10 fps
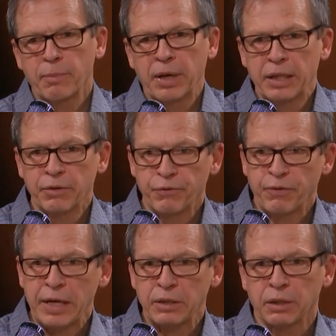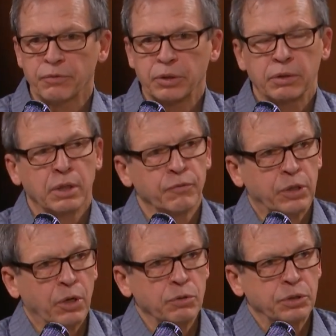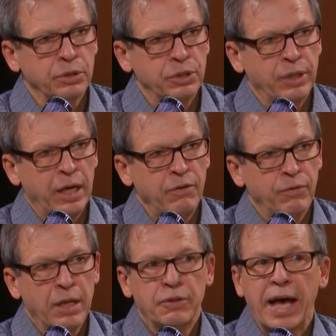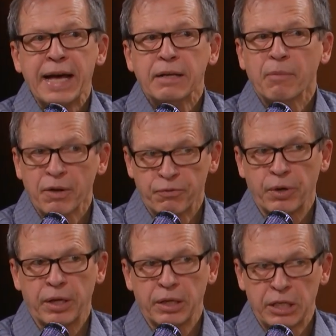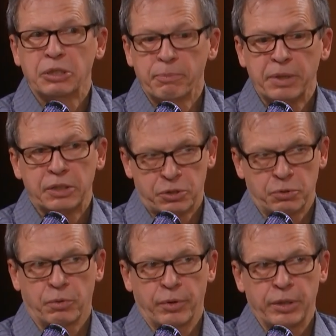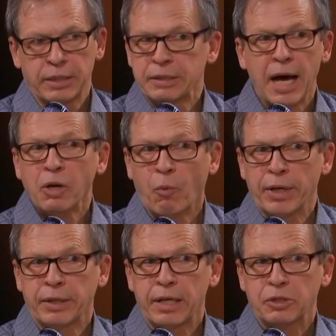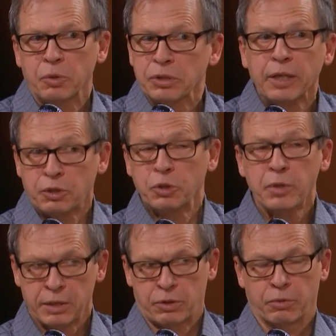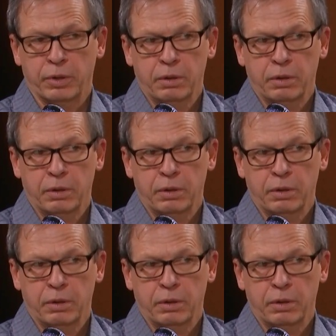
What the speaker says: up, and the fate of the coach and his staff? That, my friend, is a big story. It's not a one-day story. It's not a 2-day story.